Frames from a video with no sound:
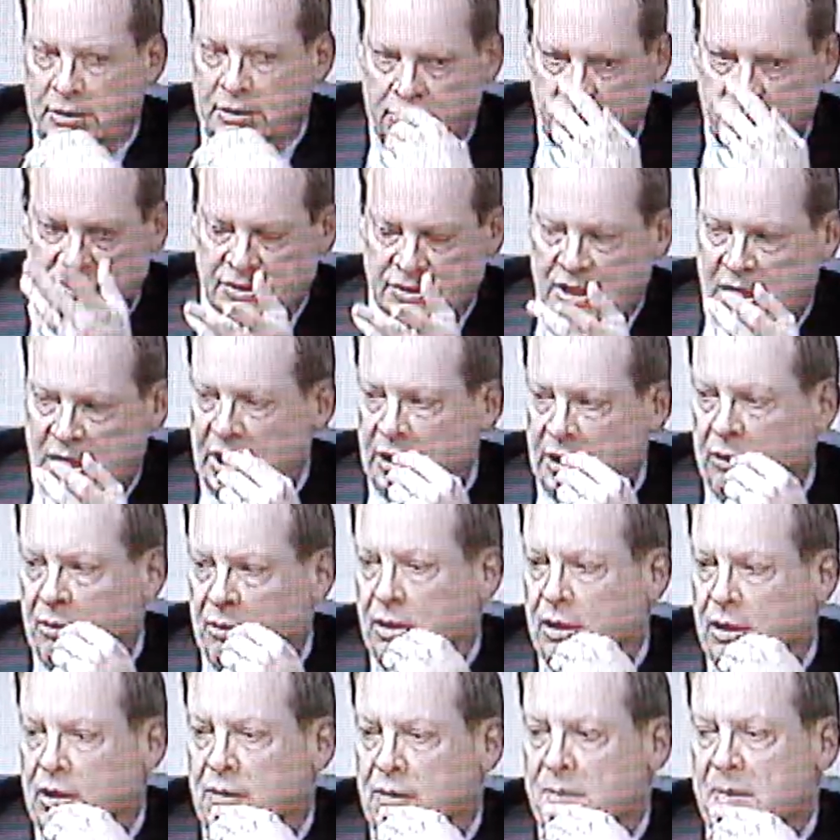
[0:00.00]
There was
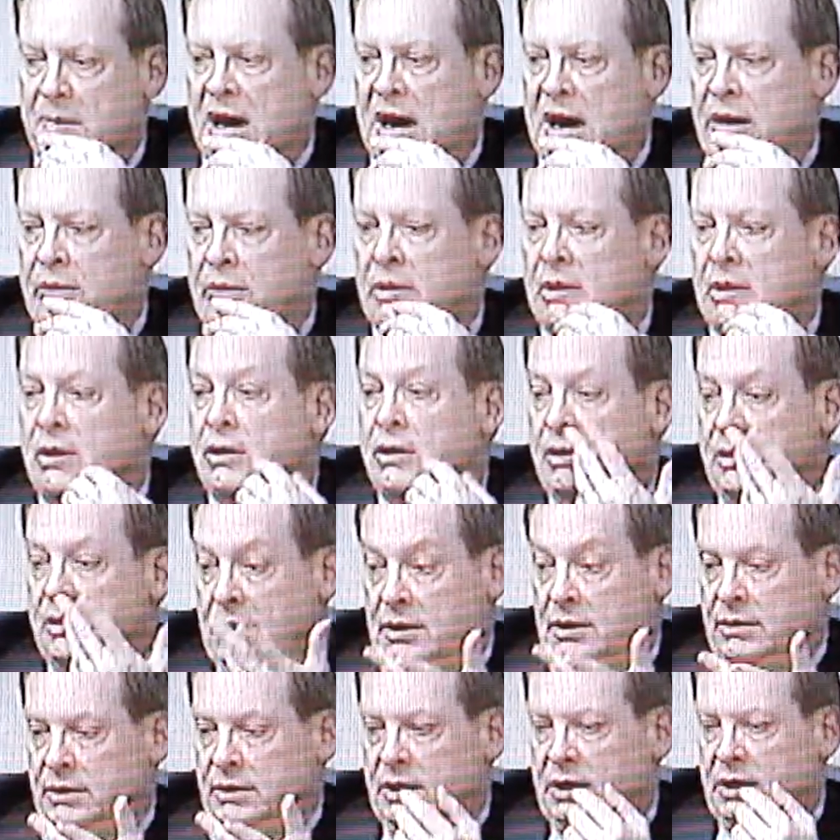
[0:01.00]
dialogue about
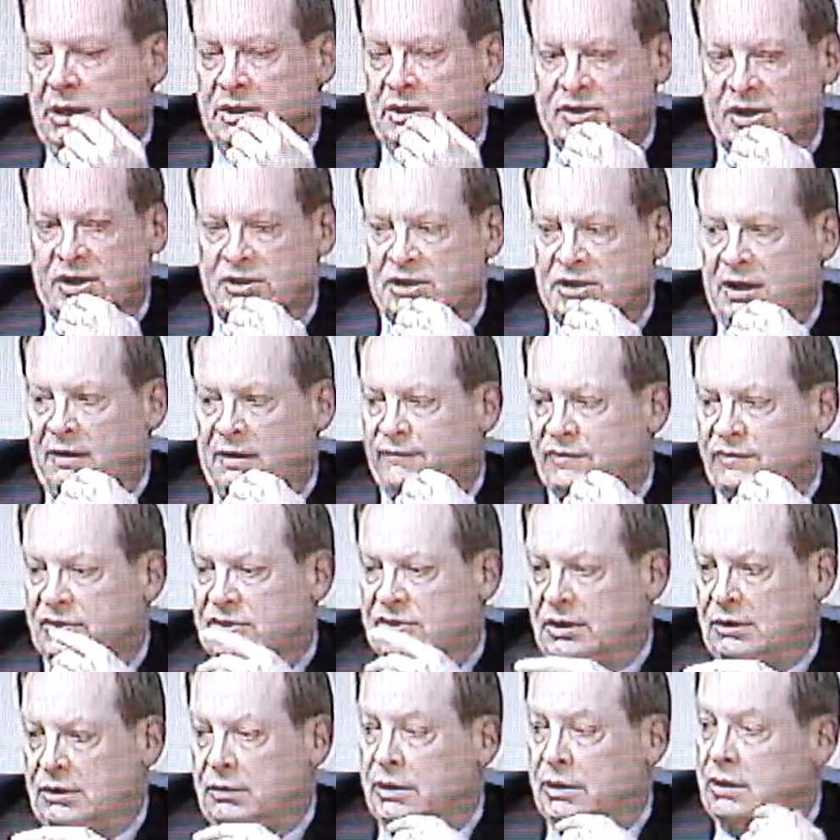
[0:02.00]
the existing
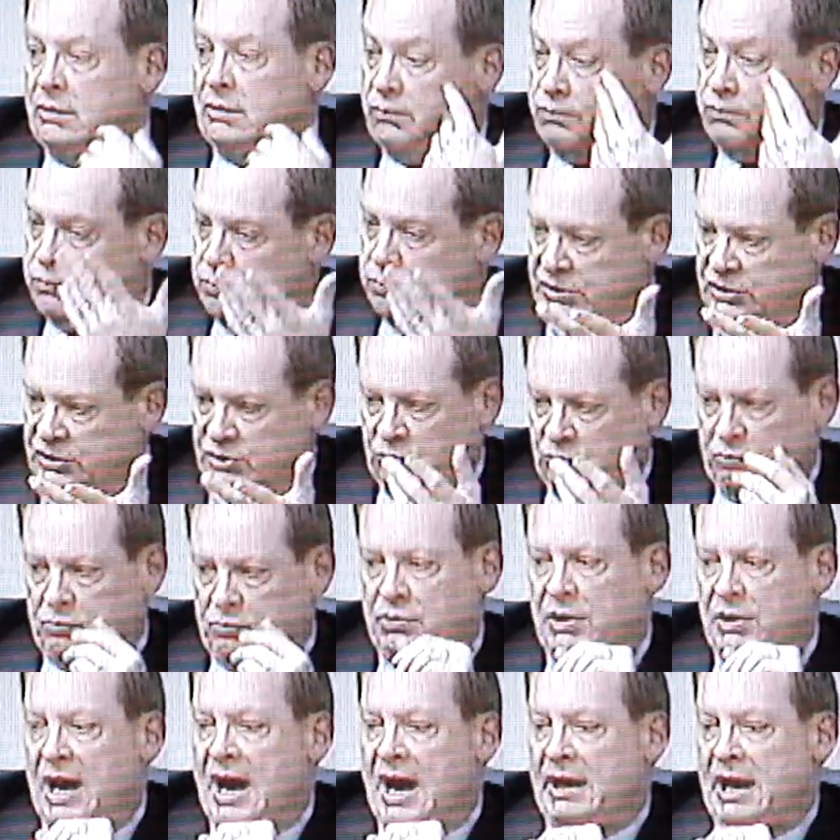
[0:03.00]
facility, which
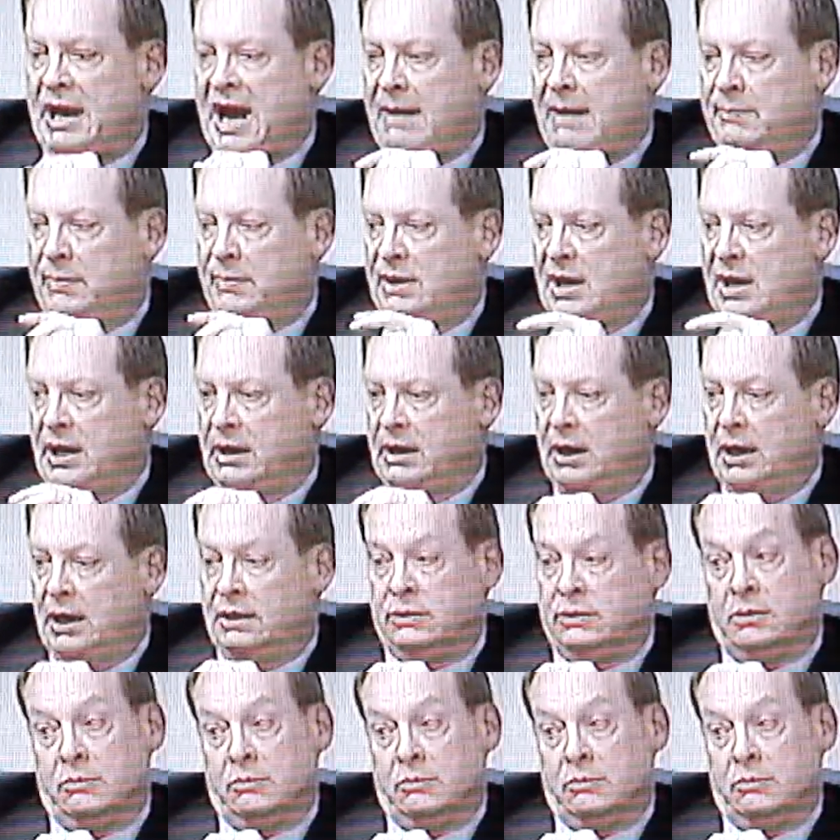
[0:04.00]
that happened that night.